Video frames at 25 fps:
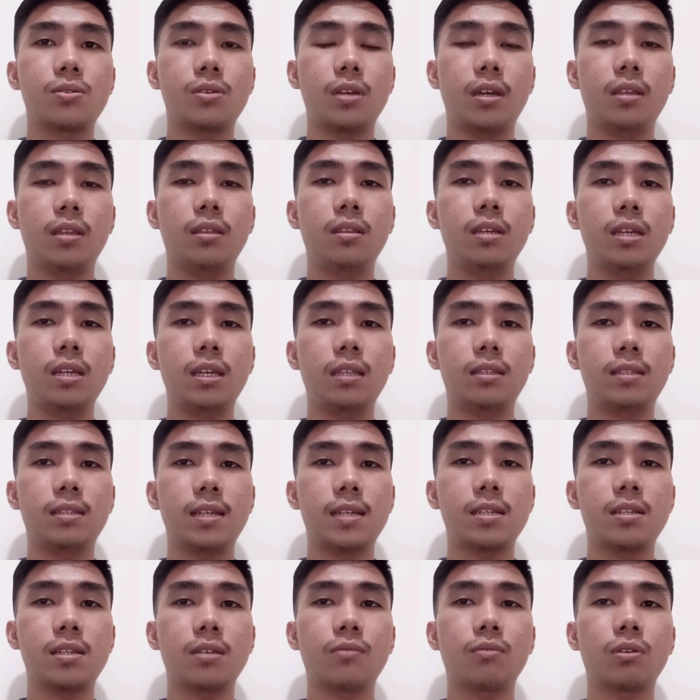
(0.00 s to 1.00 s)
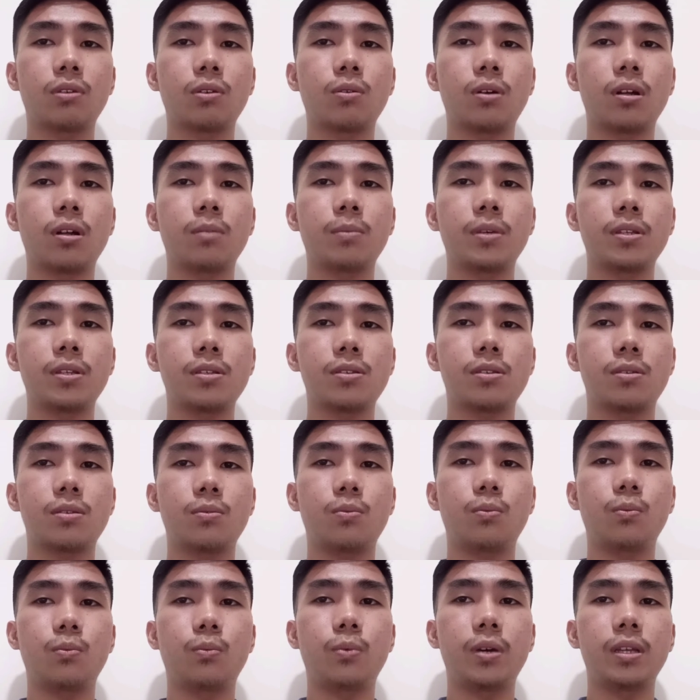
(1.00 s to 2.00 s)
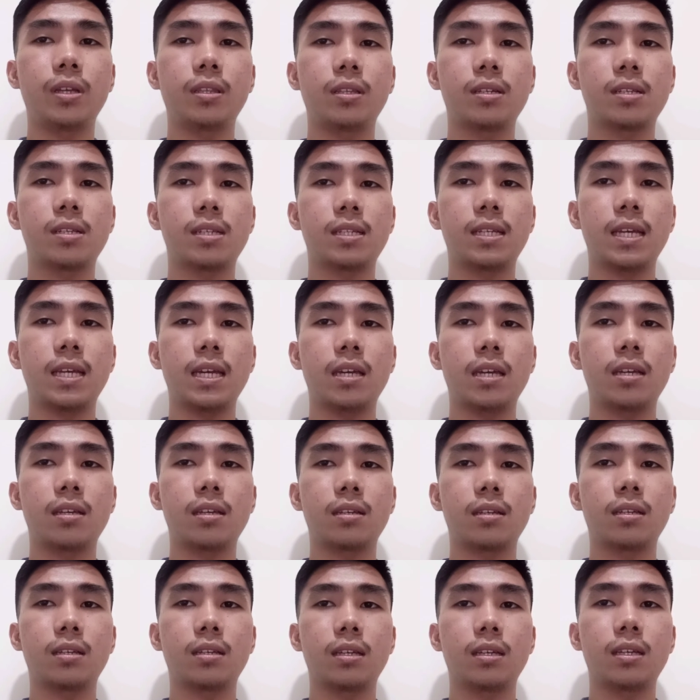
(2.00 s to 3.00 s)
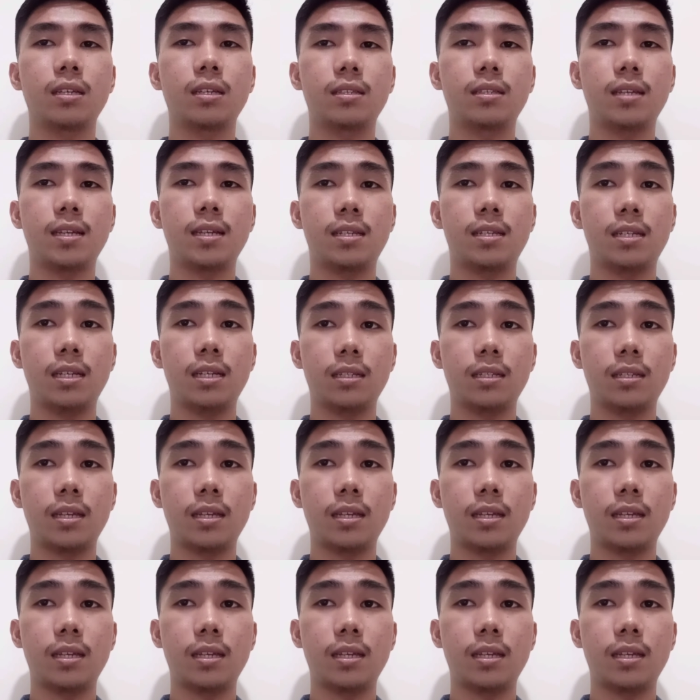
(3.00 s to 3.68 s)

And the testing requirements, when does testing